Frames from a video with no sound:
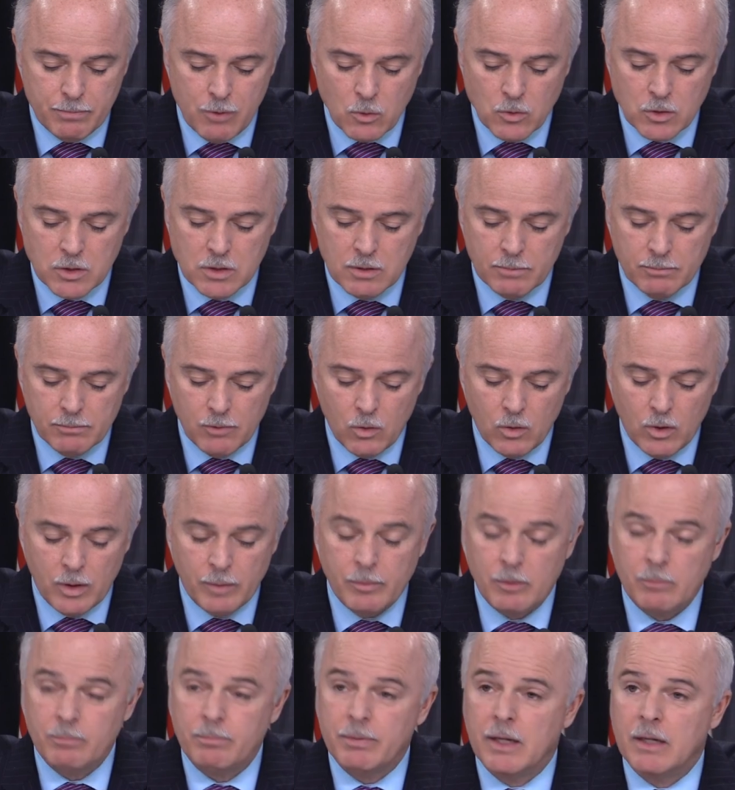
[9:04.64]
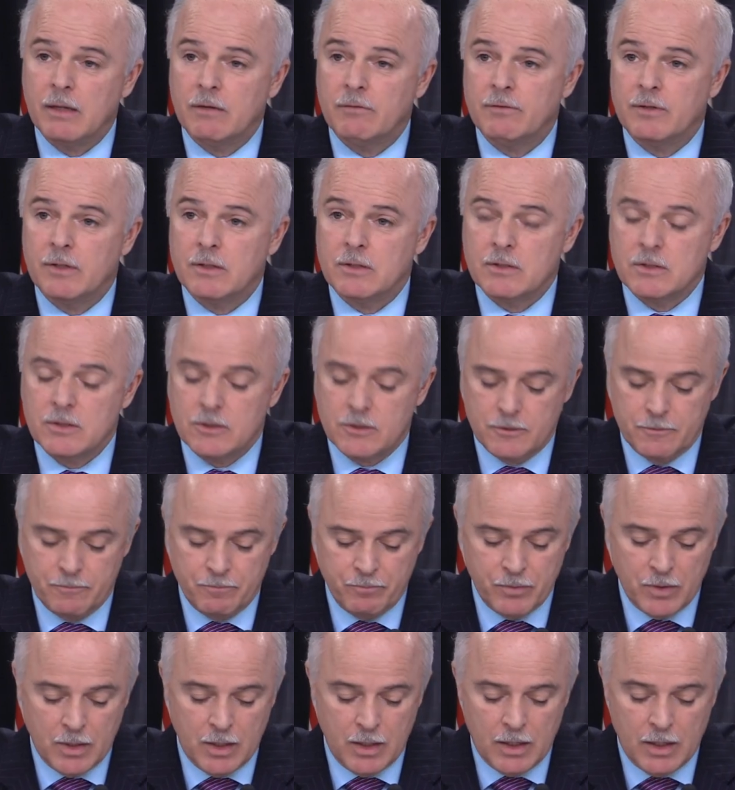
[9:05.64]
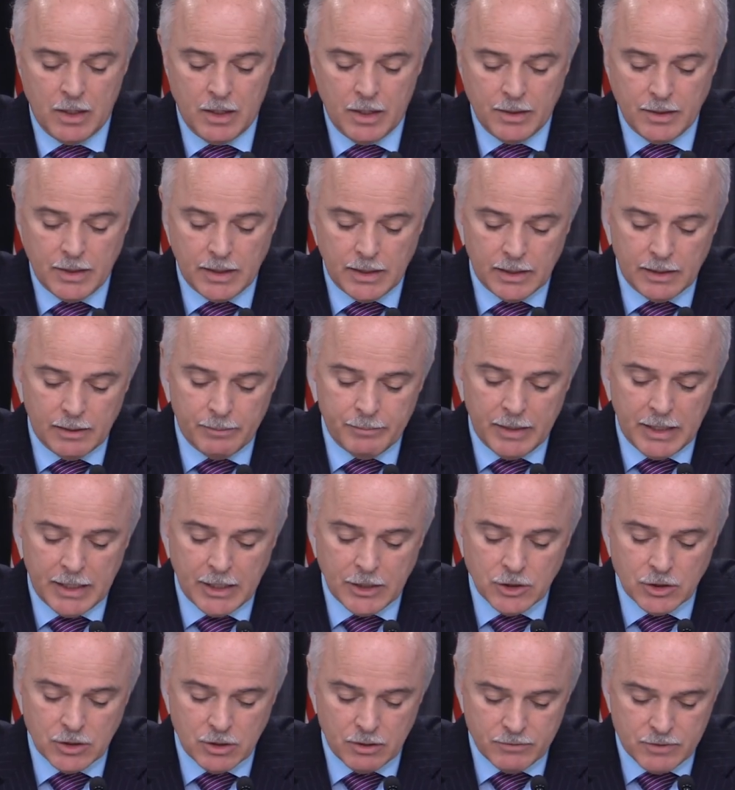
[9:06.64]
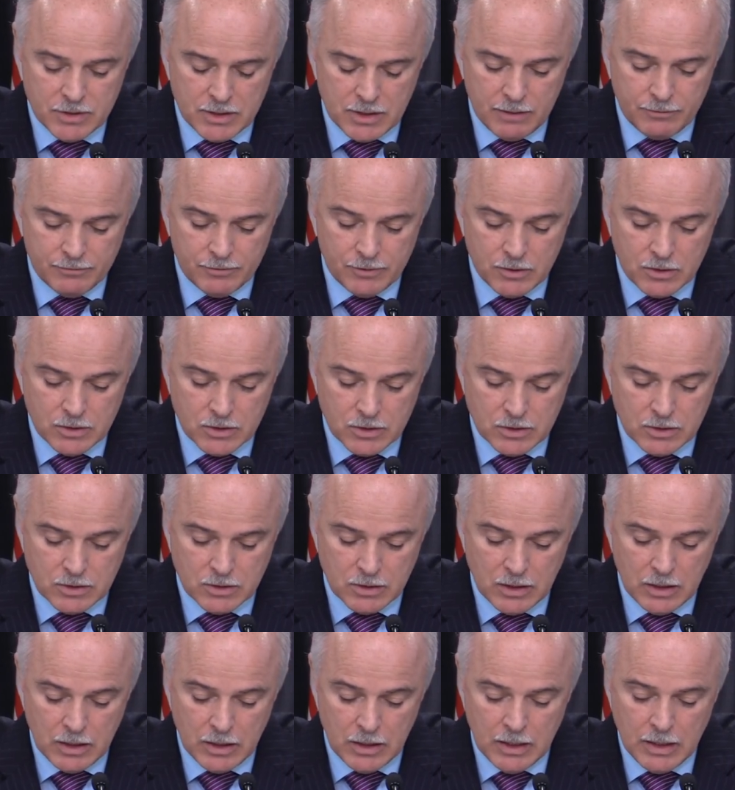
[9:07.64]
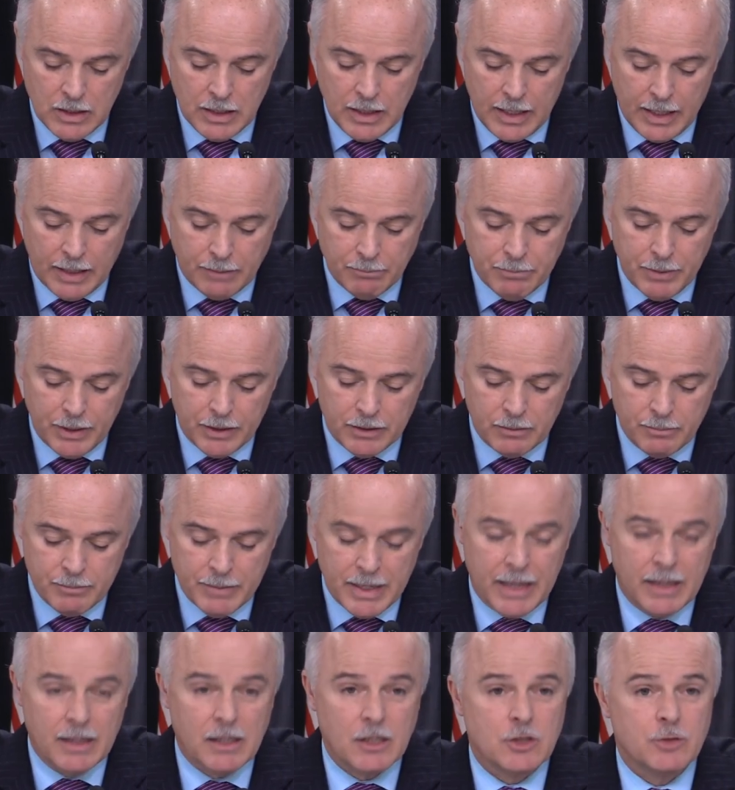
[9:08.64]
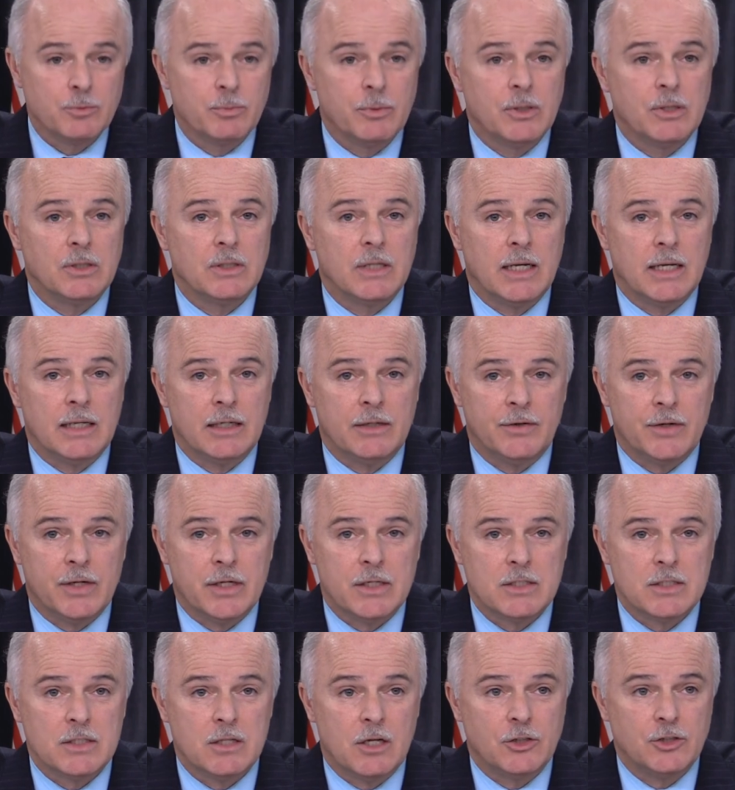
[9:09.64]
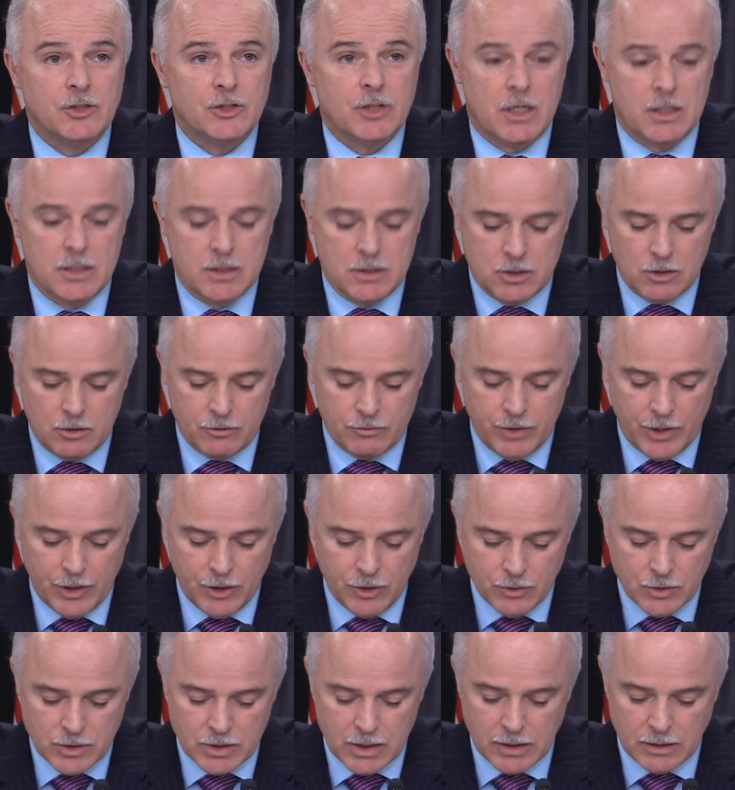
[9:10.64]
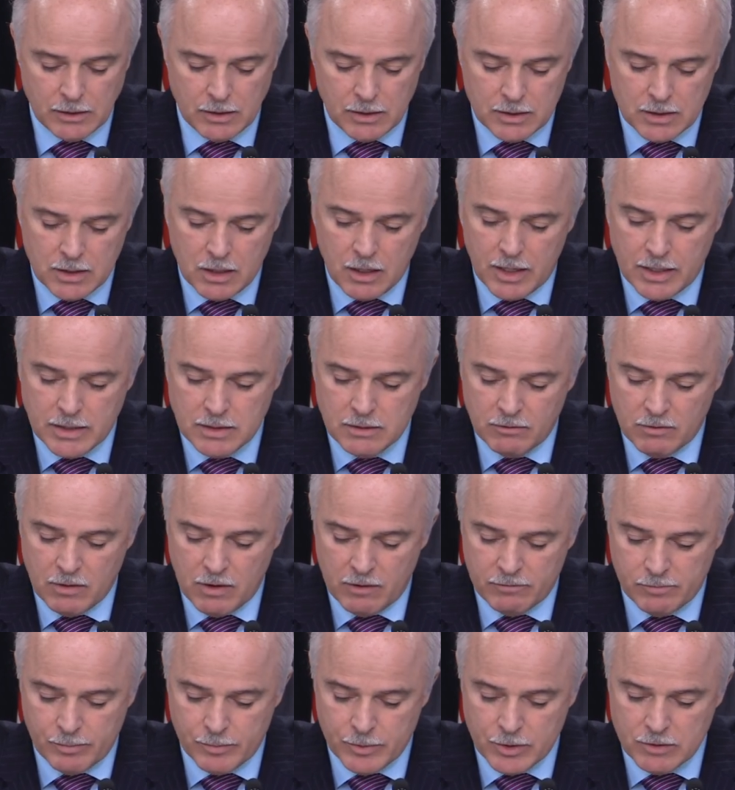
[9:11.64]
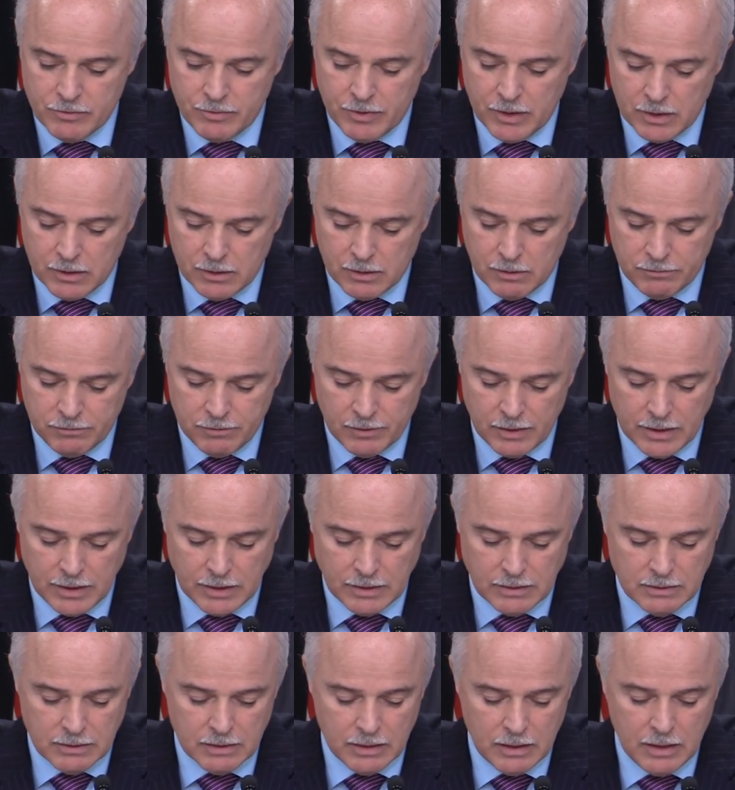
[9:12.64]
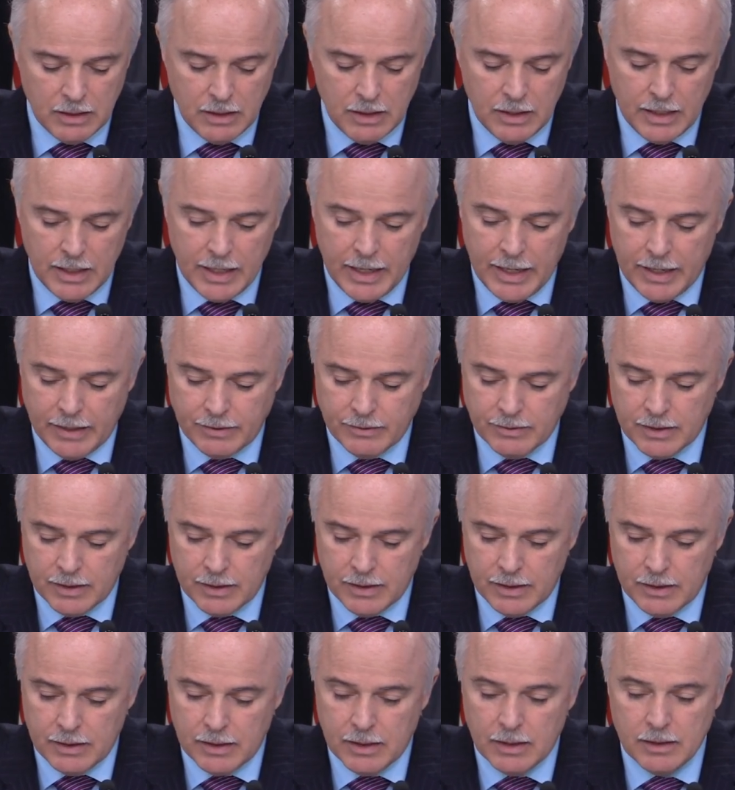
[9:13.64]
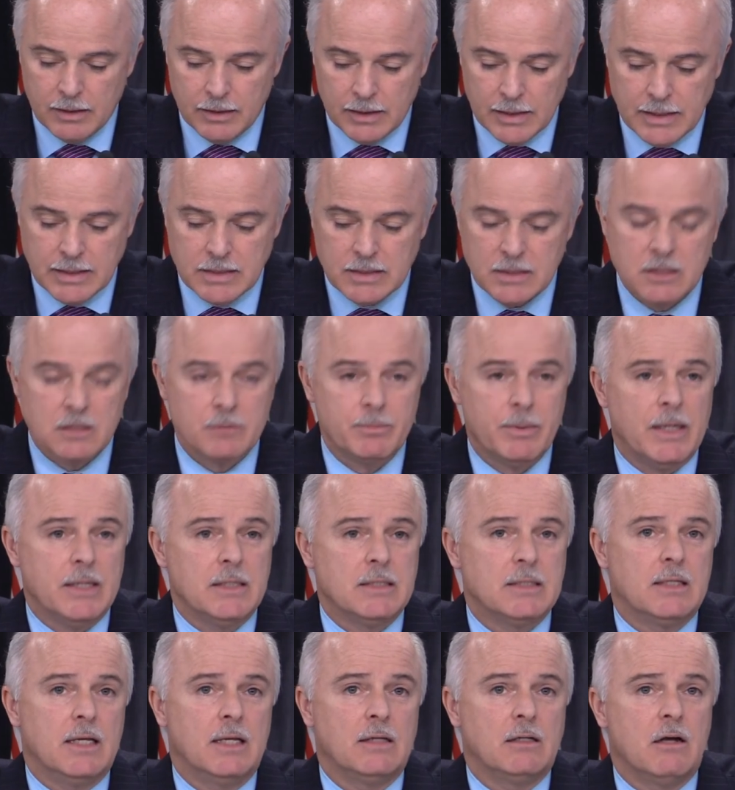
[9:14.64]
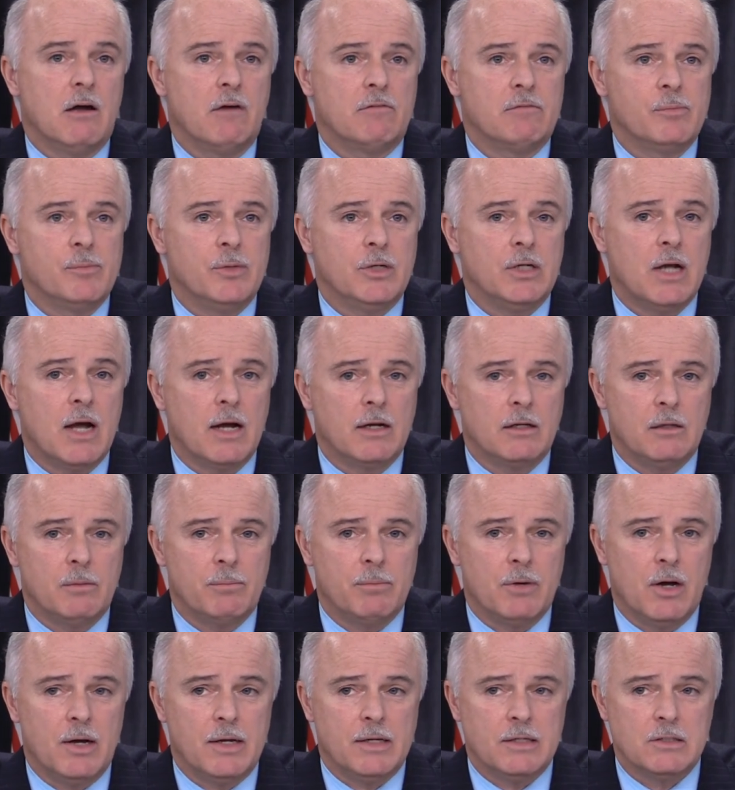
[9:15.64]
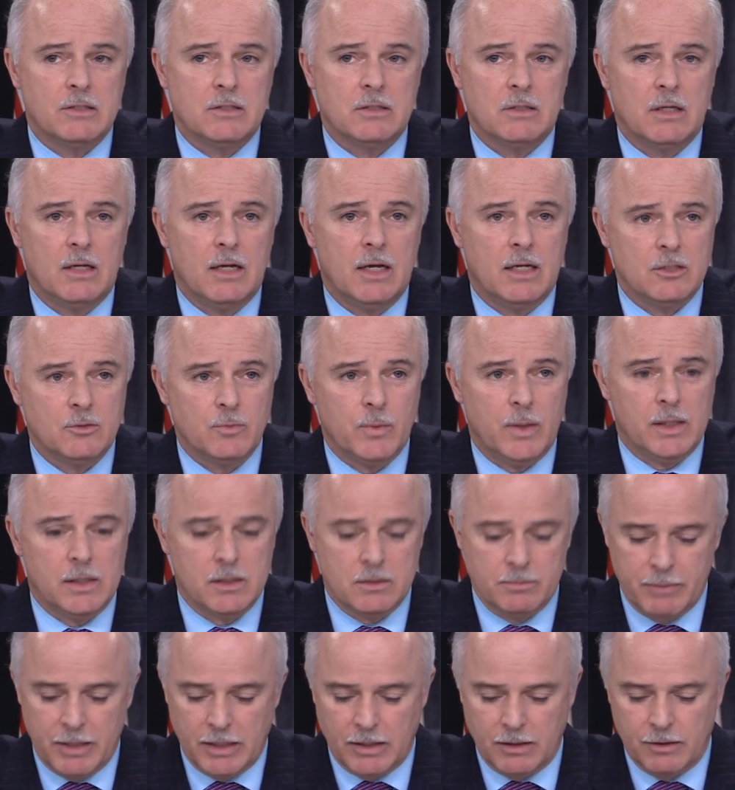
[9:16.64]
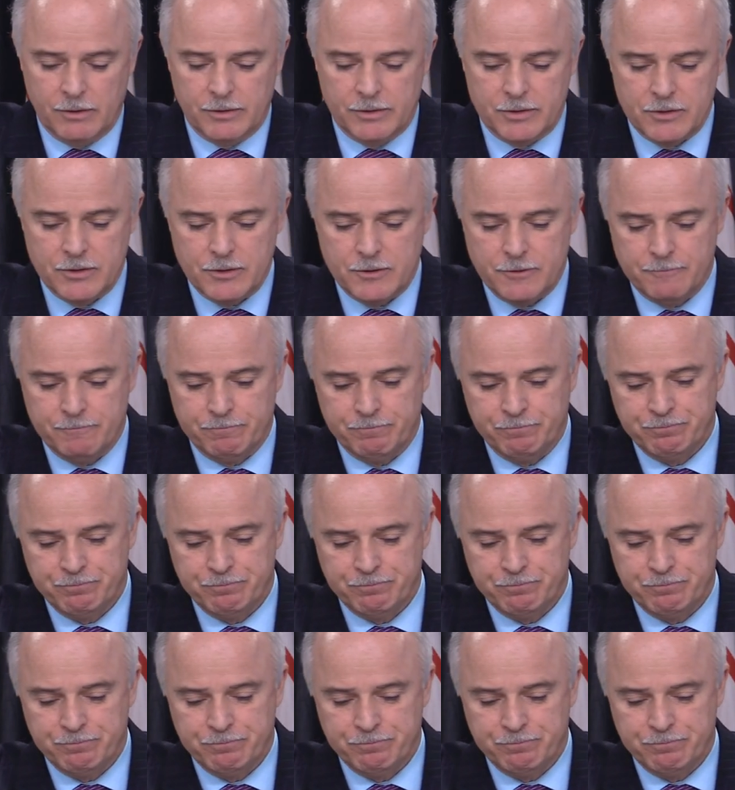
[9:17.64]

post-employment benefits, the elimination of severance, and better management in areas such as reducing the size of government's vehicle fleet and the leased space that government occupies, as well as many others.